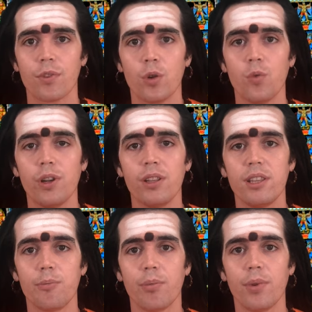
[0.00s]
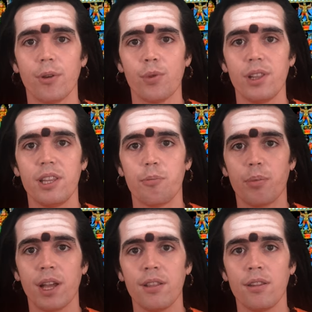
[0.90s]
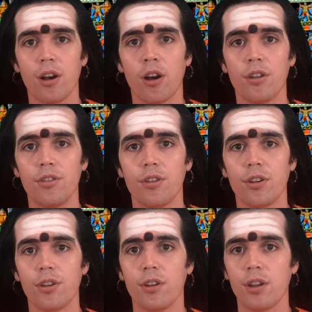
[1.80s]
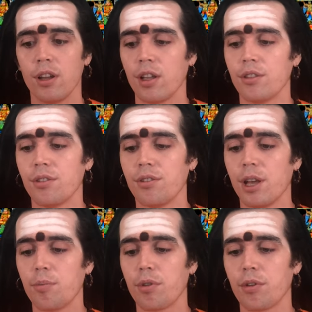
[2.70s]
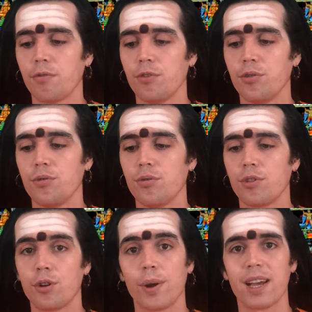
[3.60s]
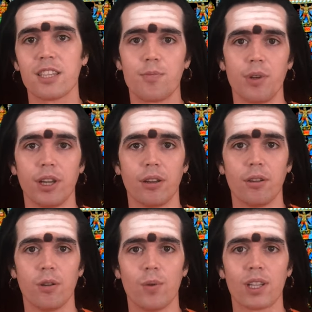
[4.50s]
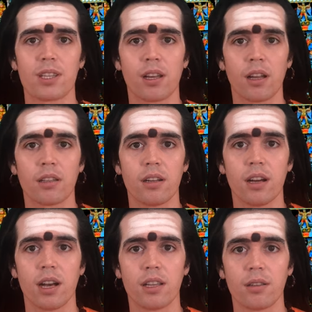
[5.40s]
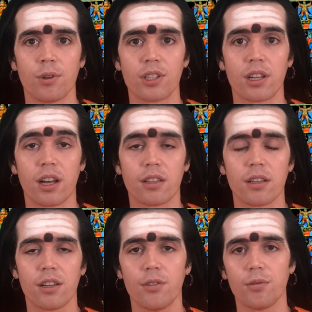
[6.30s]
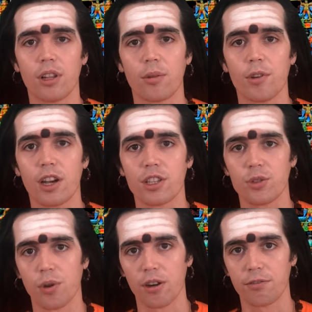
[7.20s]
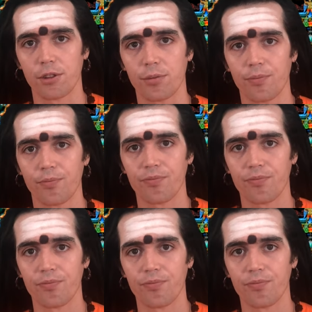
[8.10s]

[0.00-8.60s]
will depend on the depth of you grasping what Sanatana Hindu Dharma has to offer.